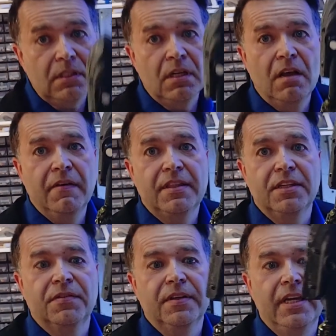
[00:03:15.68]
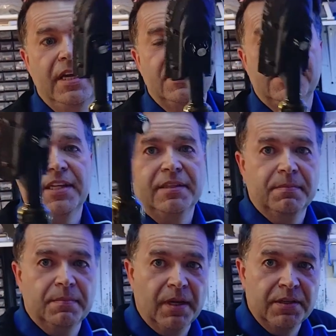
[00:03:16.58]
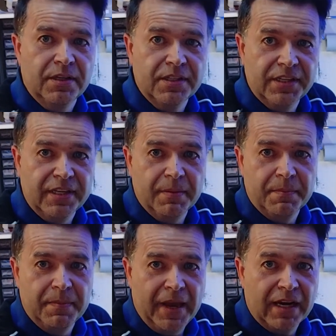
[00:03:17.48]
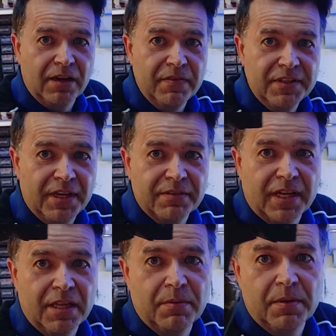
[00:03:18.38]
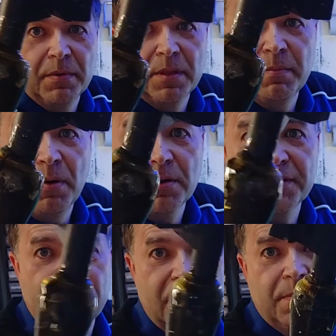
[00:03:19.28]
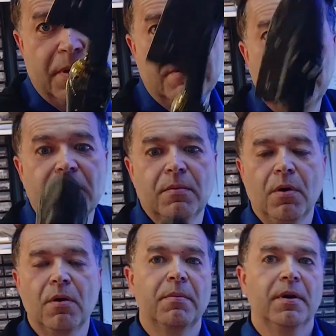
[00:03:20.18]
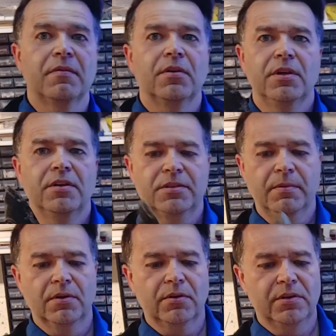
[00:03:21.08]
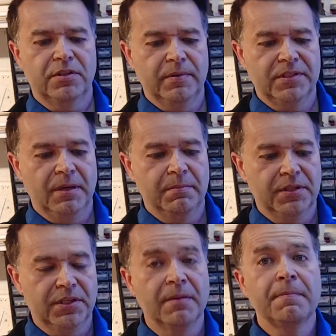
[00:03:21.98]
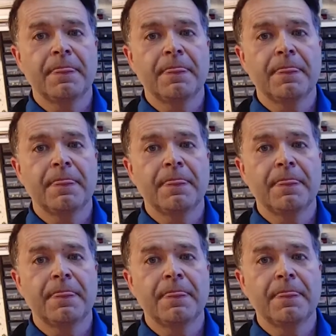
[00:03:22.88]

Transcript: I've had this for years. As you can see, the handle of it's held together with epoxy. It's been around a while, but I've got used to it. I've got used to its temperature.